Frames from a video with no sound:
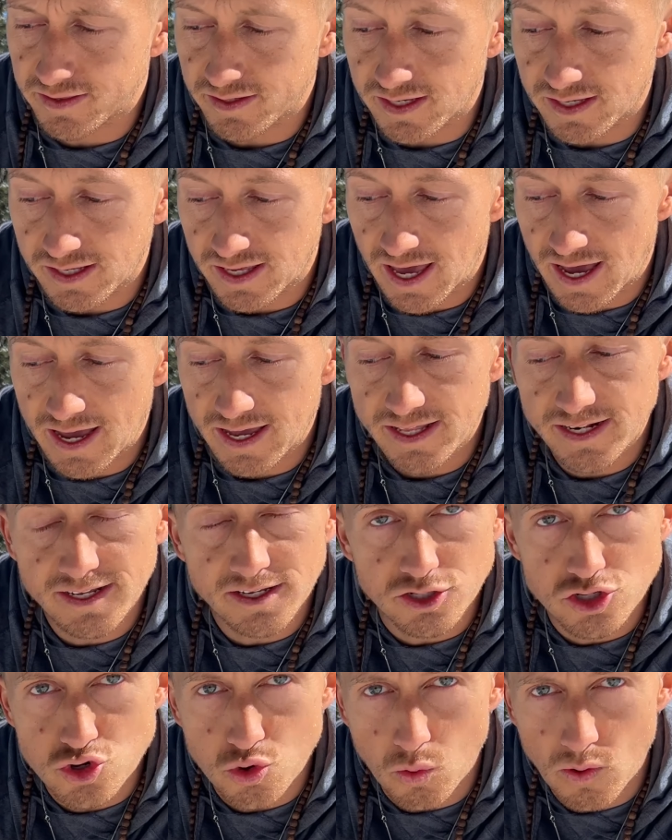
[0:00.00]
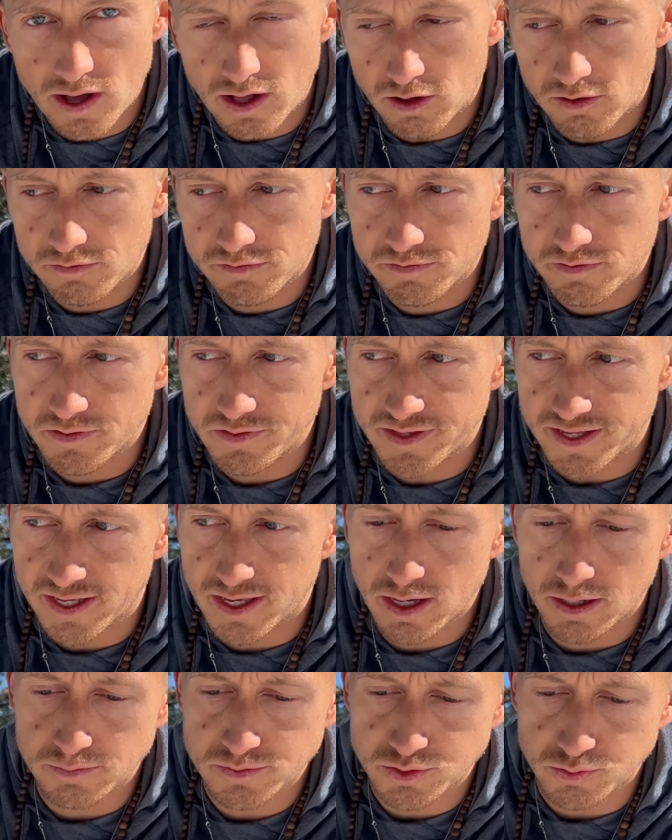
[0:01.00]
the Guide 12 that
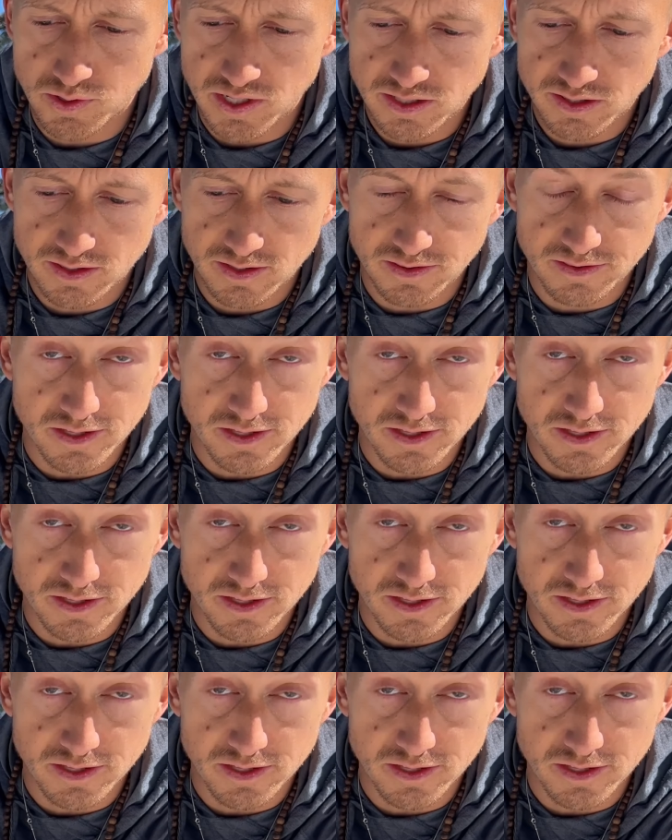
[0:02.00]
comes with